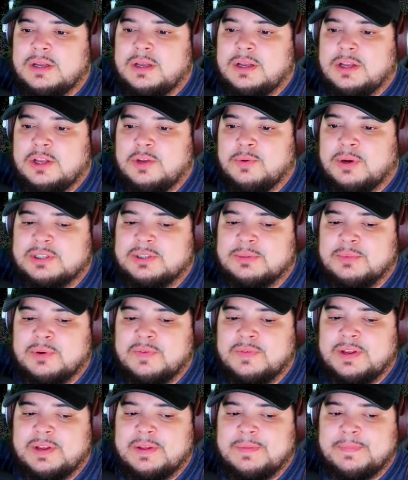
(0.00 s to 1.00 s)
you watch a
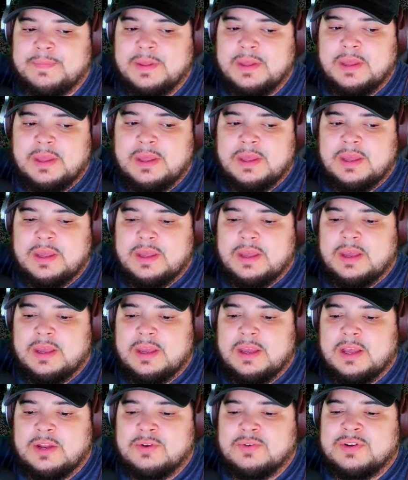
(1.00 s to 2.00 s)
movie,
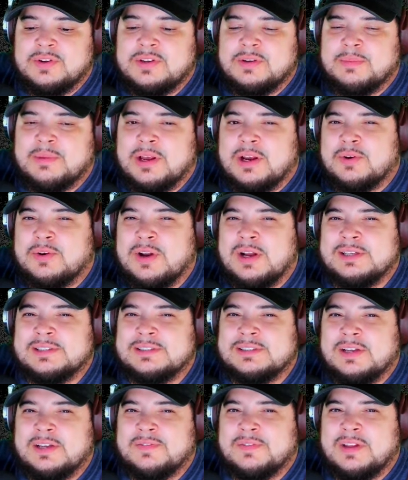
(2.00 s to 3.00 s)
and you see some like crazy
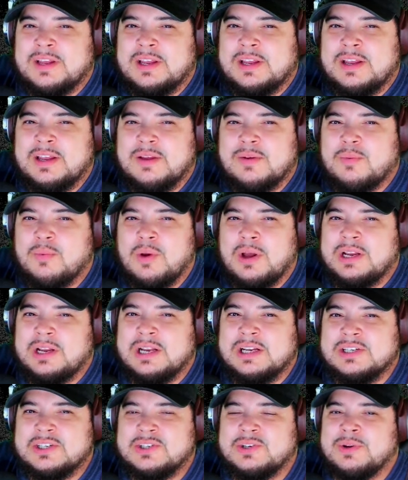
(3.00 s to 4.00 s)
stuff. Like why did
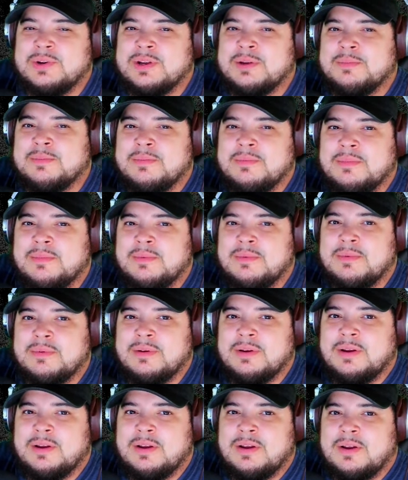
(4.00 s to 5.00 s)
they shoot him,
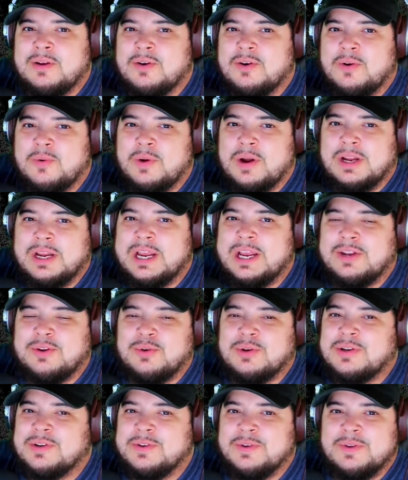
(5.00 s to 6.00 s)
or why they ain't do
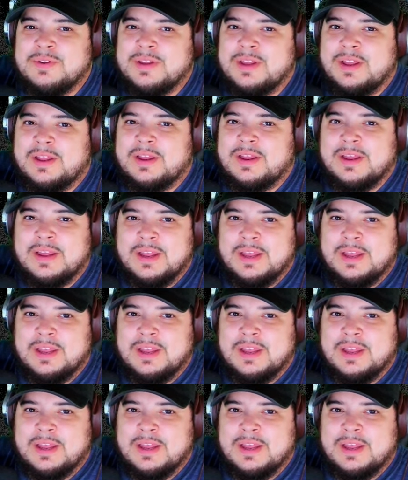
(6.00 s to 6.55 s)
this, do that?